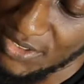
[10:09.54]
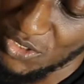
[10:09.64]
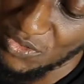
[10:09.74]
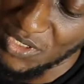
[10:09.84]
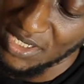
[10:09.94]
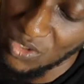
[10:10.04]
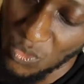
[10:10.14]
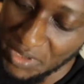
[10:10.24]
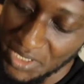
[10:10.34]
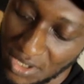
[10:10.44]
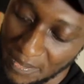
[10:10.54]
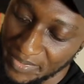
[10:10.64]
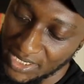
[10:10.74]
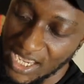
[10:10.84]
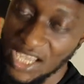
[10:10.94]
so you can open it up
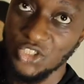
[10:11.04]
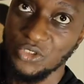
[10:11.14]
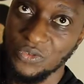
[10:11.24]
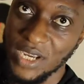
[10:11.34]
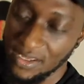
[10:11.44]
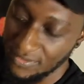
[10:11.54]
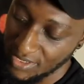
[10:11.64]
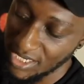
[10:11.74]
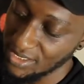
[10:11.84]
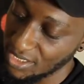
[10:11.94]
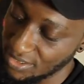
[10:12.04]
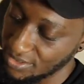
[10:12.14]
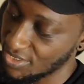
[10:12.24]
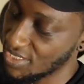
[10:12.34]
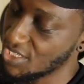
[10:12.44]
and add your drive in here.
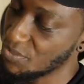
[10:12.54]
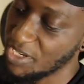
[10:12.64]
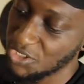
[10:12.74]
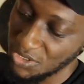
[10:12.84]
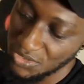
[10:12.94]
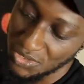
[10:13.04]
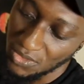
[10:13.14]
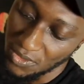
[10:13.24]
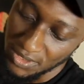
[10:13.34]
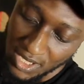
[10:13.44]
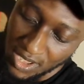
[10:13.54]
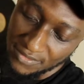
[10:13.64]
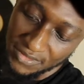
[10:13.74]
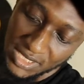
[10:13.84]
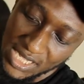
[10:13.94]
It's an expansion slot
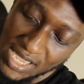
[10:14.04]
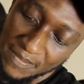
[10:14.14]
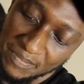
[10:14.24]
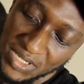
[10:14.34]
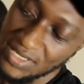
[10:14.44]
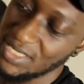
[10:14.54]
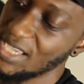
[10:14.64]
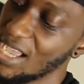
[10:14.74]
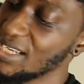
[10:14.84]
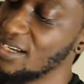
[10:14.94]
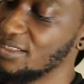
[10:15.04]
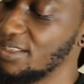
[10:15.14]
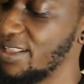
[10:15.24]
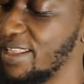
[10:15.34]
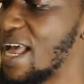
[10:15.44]
for the MPC
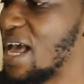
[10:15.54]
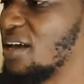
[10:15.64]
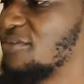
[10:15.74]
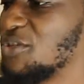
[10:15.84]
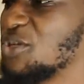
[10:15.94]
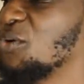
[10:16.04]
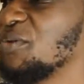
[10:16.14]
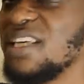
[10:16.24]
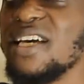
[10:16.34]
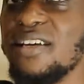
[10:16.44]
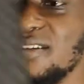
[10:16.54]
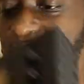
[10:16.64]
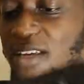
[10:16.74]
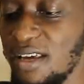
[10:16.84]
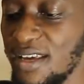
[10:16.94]
Akali Live. So yeah,
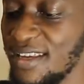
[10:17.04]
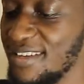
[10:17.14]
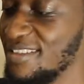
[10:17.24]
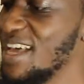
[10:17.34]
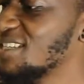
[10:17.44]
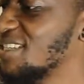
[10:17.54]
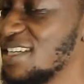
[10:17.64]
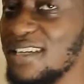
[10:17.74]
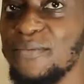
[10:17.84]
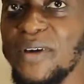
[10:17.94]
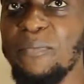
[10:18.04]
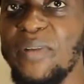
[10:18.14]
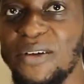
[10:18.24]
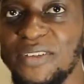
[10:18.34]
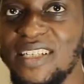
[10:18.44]
that's it
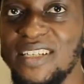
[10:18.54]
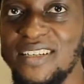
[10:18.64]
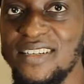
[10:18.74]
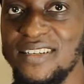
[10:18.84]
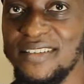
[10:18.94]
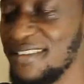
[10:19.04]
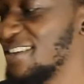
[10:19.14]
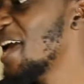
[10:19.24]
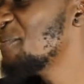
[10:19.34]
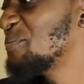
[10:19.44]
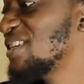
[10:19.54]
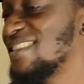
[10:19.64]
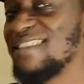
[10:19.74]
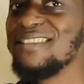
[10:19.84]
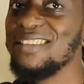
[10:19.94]
about the
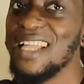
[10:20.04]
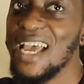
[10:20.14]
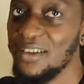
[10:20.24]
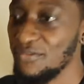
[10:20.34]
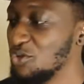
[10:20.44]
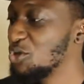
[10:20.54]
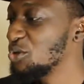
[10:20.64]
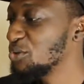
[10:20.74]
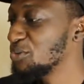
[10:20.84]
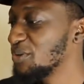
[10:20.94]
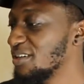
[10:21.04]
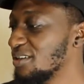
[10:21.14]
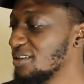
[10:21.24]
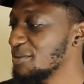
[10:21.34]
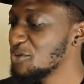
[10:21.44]
MPC Live 2.
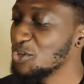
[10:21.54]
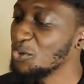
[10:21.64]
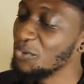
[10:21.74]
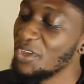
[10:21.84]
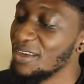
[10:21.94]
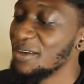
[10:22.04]
Um, so